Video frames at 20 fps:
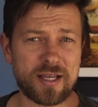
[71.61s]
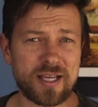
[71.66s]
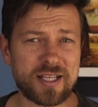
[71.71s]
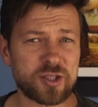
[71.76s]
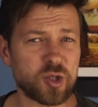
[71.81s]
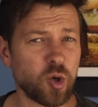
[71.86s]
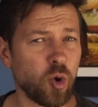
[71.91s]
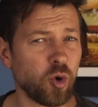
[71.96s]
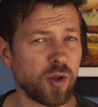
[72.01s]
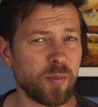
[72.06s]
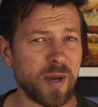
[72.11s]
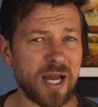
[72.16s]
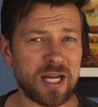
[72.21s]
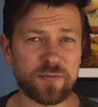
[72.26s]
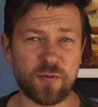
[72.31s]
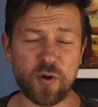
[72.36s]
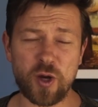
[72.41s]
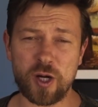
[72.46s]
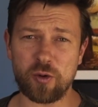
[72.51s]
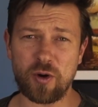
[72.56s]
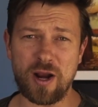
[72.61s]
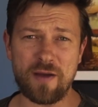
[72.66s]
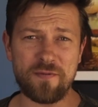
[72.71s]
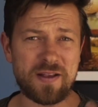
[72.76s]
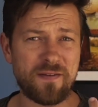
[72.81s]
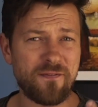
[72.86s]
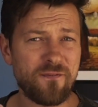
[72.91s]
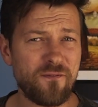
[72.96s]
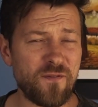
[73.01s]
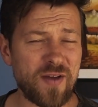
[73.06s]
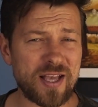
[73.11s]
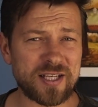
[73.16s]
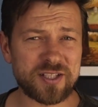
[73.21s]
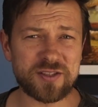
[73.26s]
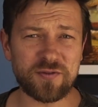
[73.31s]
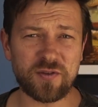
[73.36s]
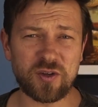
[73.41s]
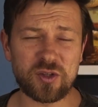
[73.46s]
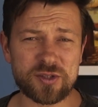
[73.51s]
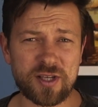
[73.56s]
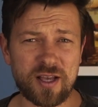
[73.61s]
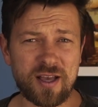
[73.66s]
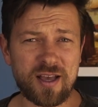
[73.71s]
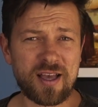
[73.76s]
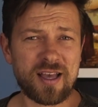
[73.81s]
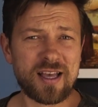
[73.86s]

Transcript: It's all about photographing festivals,